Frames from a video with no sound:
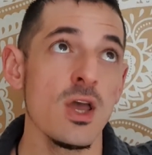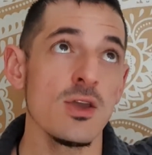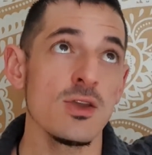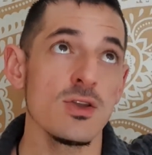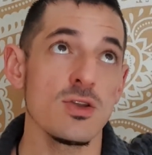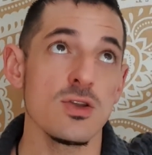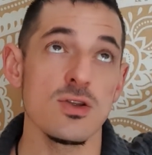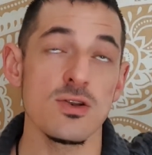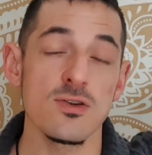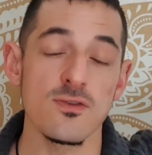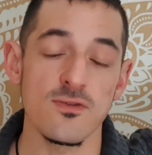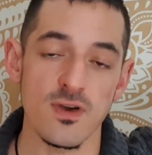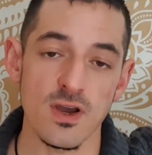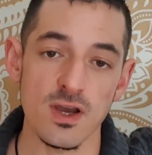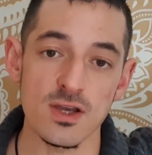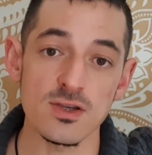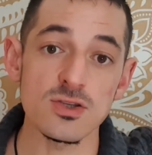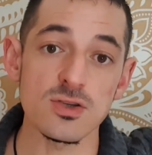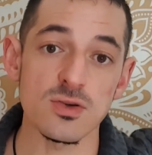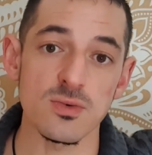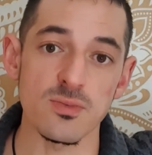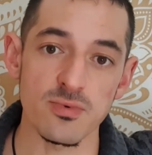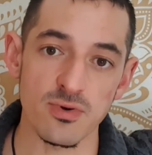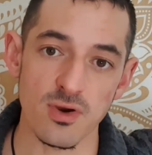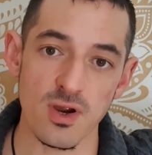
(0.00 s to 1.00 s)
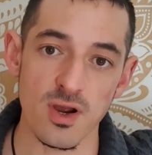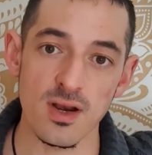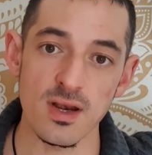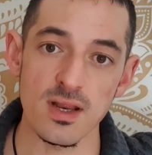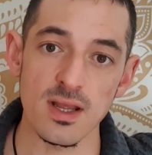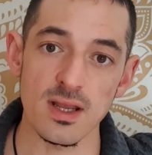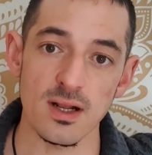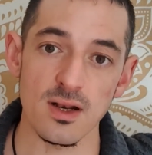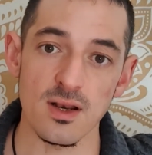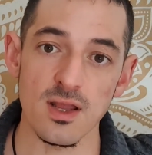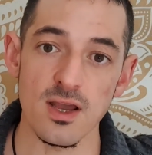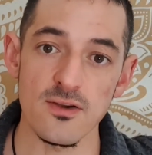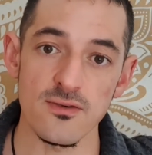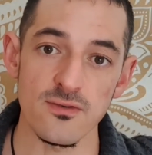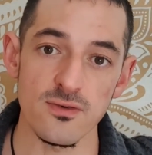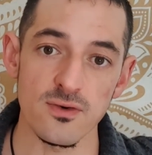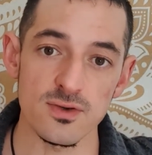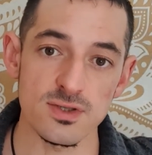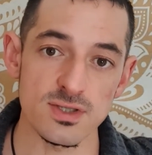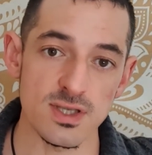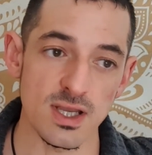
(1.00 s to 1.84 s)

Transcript: universal pranic life force